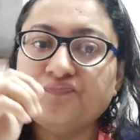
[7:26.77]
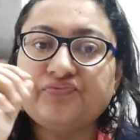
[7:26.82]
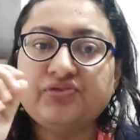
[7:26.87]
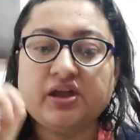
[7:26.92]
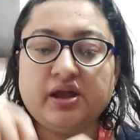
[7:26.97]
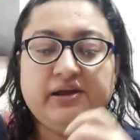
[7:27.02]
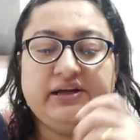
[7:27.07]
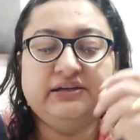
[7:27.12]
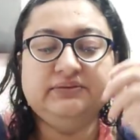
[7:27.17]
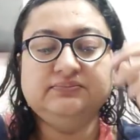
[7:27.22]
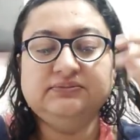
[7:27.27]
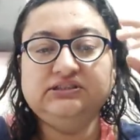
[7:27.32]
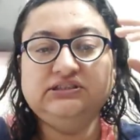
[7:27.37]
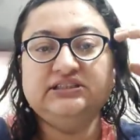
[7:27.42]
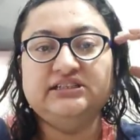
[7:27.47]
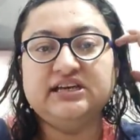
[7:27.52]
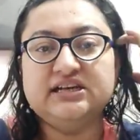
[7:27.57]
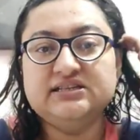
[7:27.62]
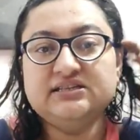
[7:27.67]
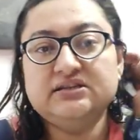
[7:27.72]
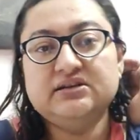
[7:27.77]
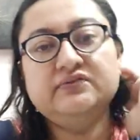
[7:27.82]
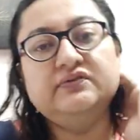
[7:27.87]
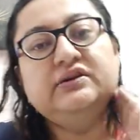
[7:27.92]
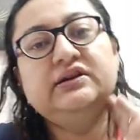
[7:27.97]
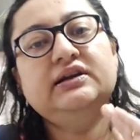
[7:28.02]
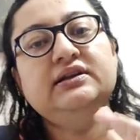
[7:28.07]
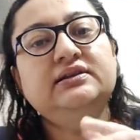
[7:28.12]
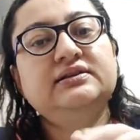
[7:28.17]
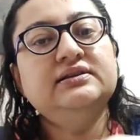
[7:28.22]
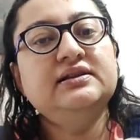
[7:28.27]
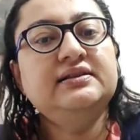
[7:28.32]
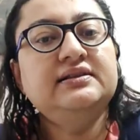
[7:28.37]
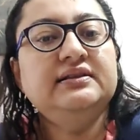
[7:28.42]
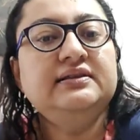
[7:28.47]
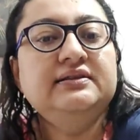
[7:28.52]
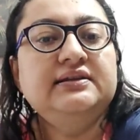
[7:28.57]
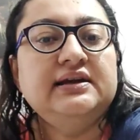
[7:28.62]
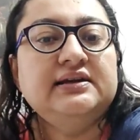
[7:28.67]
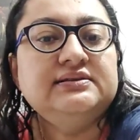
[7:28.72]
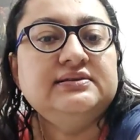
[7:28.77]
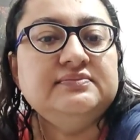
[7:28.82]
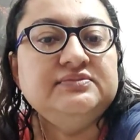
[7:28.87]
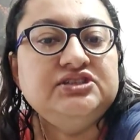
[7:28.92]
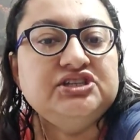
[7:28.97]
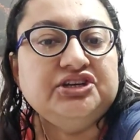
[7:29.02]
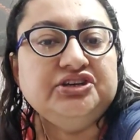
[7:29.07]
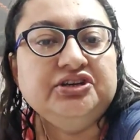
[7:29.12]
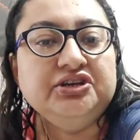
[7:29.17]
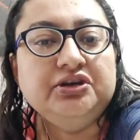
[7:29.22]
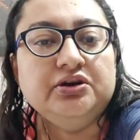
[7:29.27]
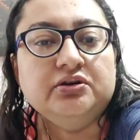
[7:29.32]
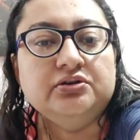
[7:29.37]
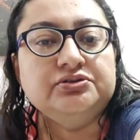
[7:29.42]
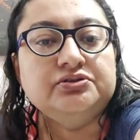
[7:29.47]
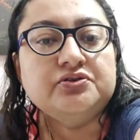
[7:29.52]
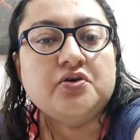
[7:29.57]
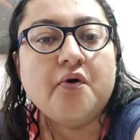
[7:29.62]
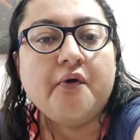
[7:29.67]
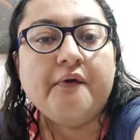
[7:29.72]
And get my second serving and take some chutney also.